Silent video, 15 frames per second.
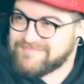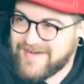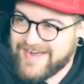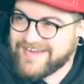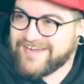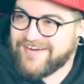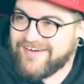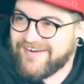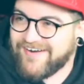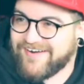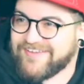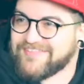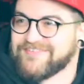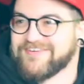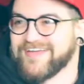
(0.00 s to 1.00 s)
my car
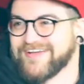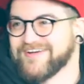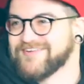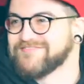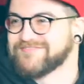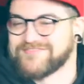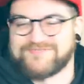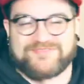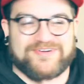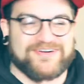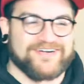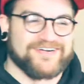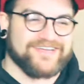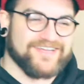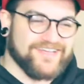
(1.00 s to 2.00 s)
on the way home from
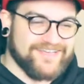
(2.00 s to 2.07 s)
work,